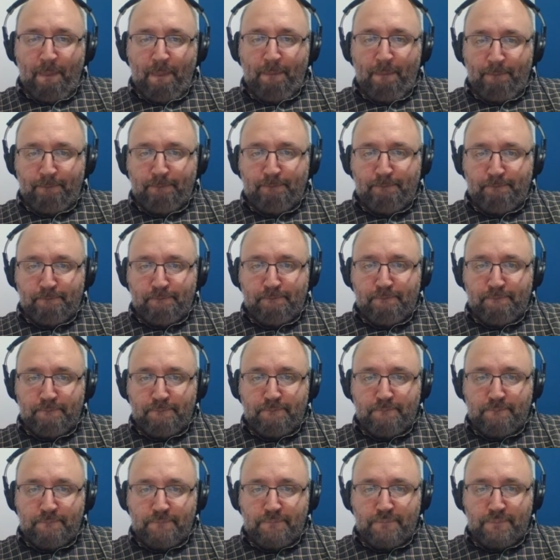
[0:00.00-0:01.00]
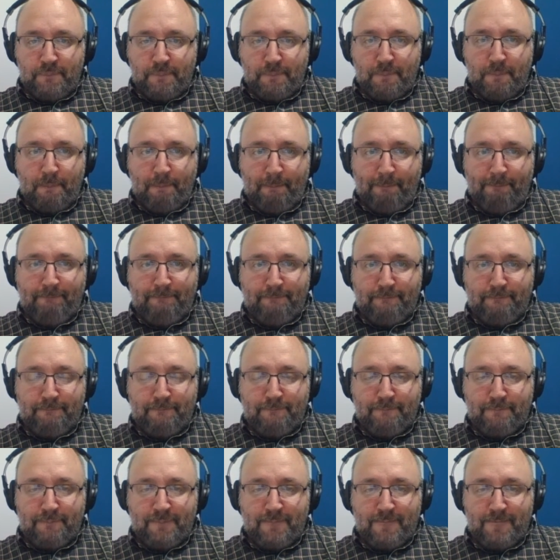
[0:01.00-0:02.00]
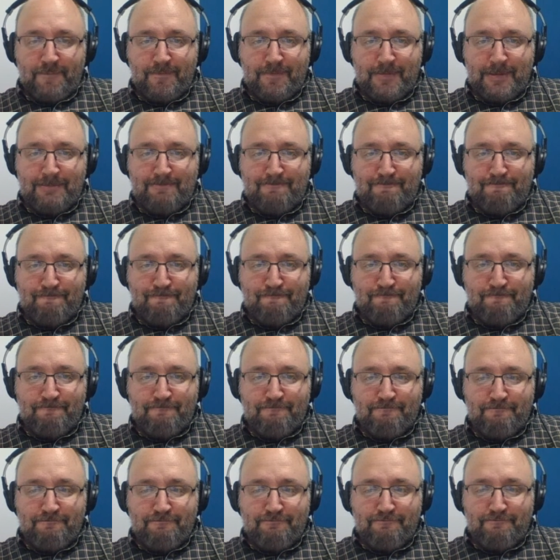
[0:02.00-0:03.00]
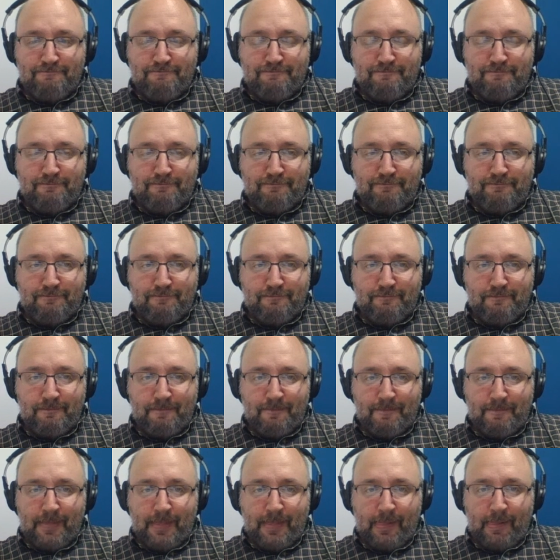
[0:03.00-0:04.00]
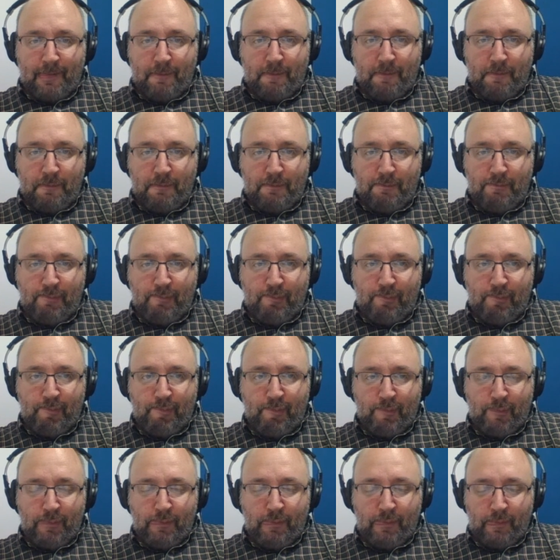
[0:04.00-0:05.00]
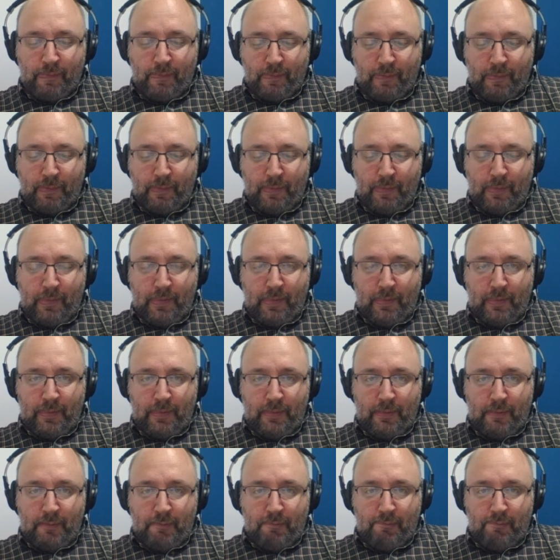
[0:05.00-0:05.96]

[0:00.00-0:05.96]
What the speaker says: (silent)